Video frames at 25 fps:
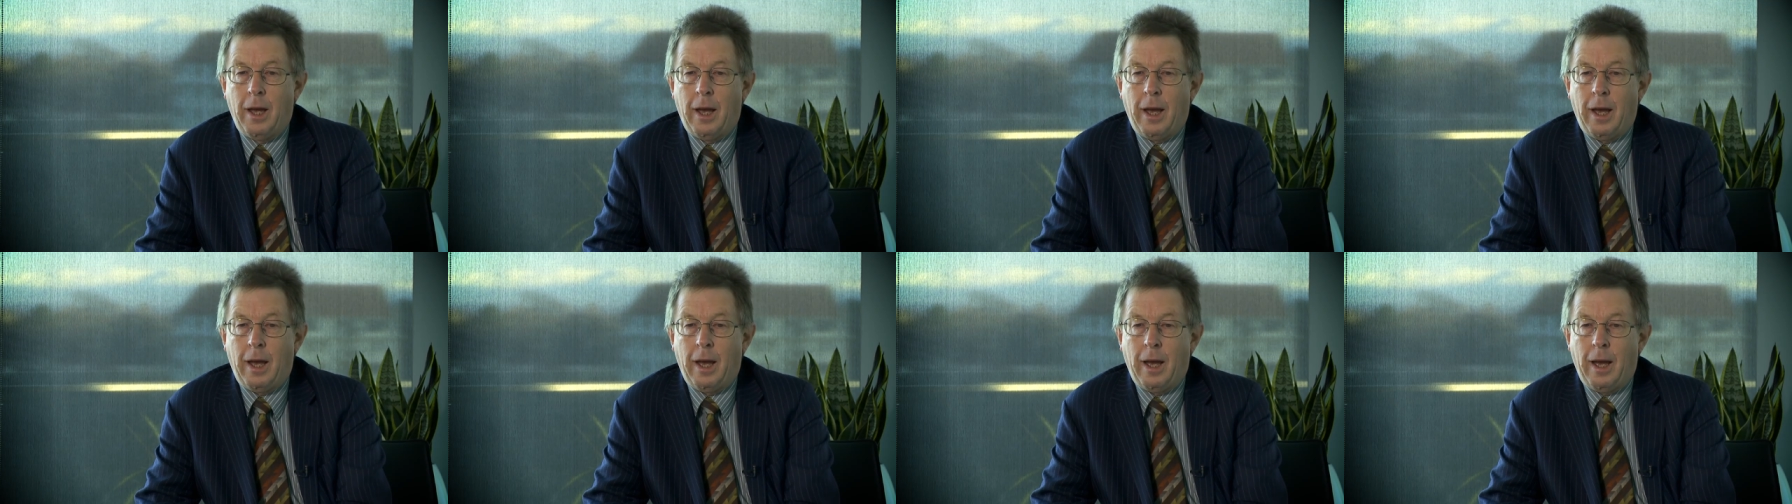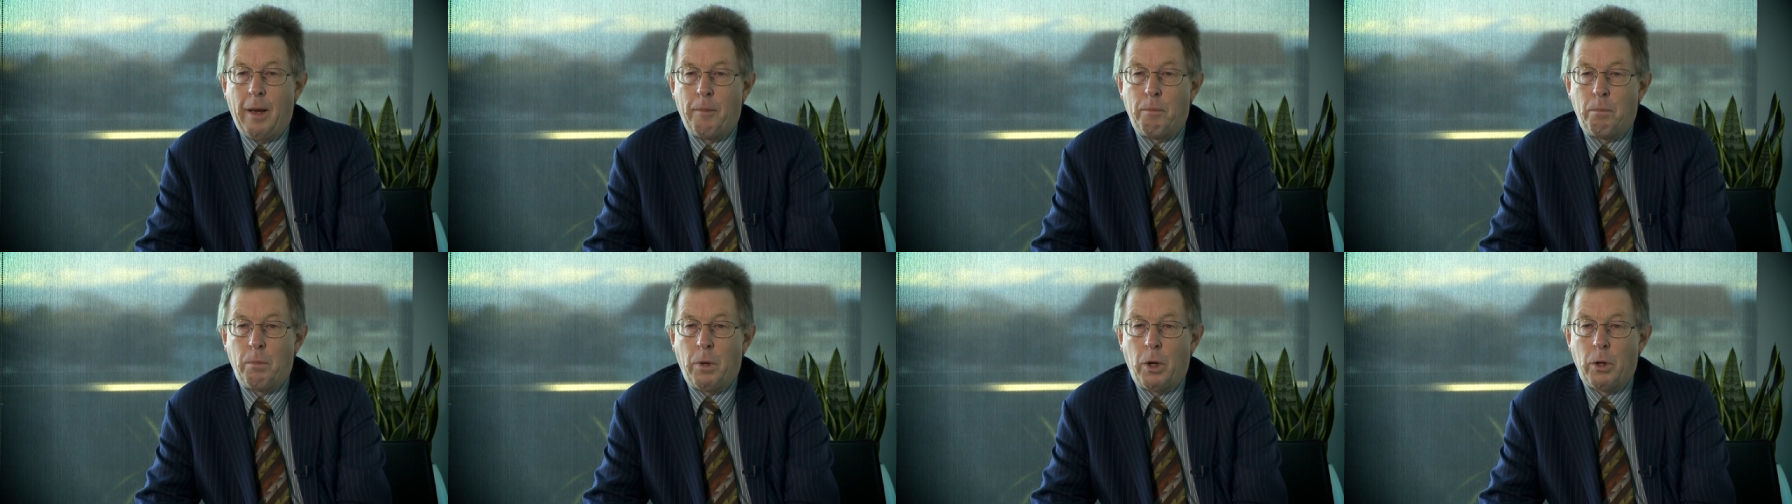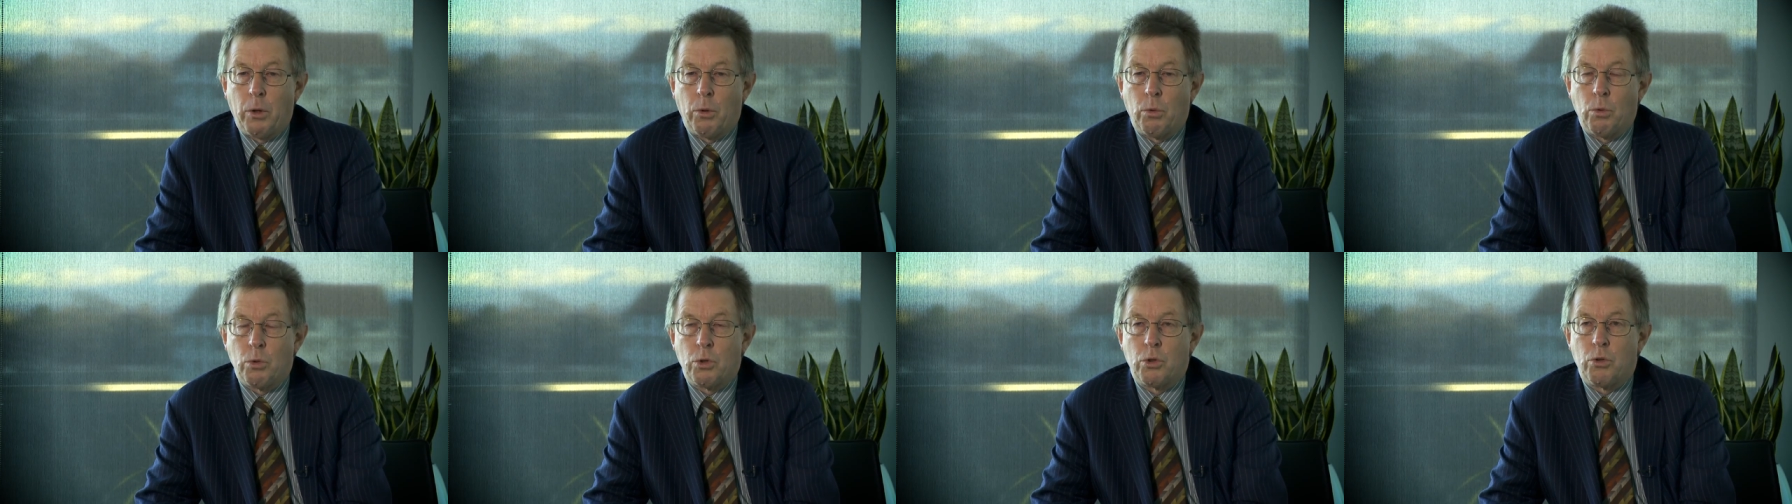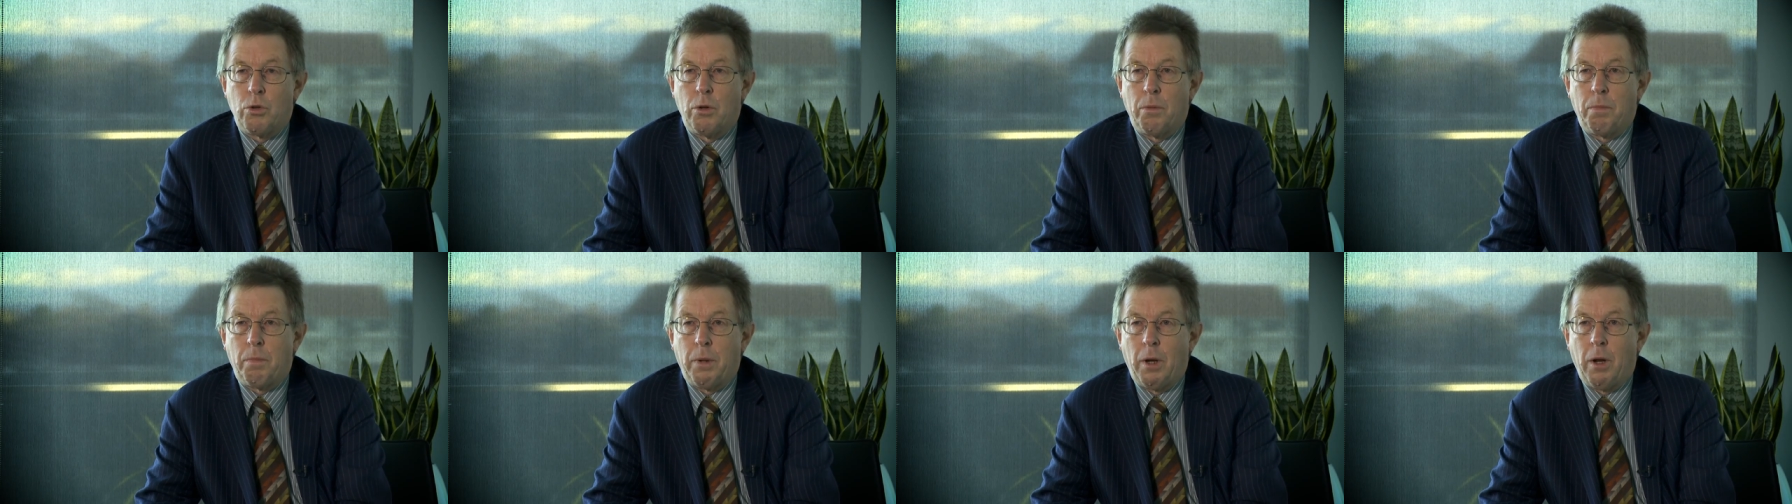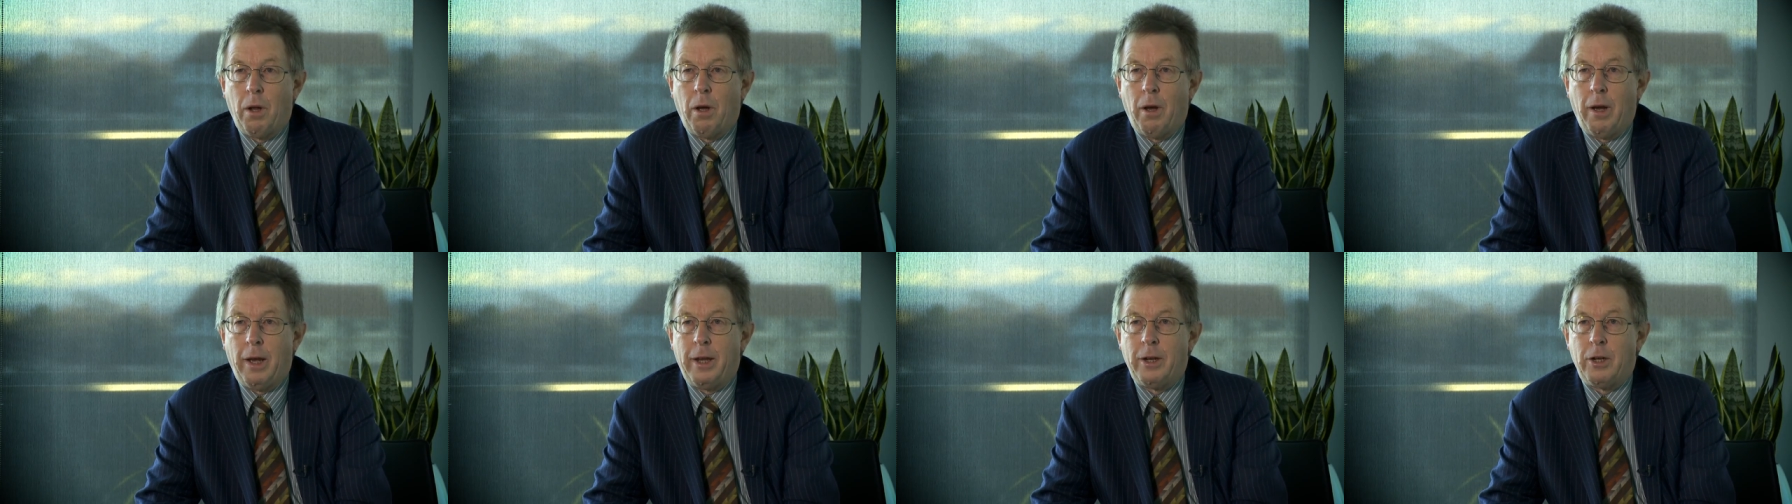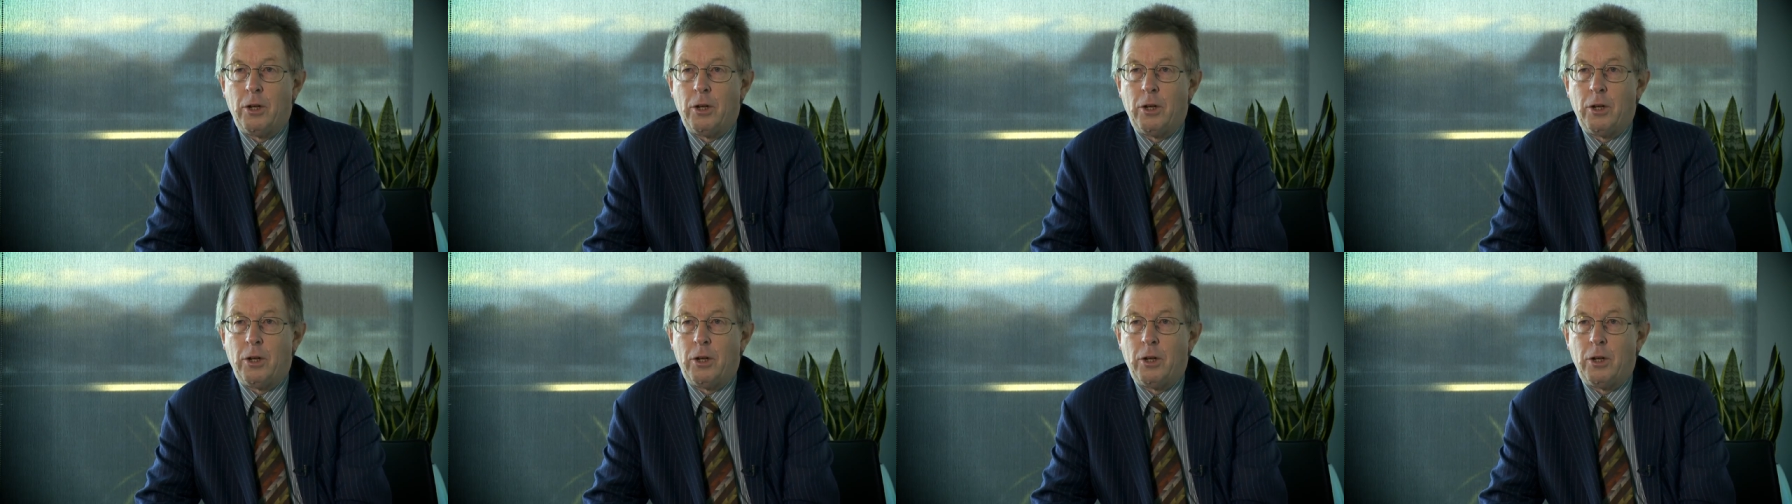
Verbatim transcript: uh, models to apply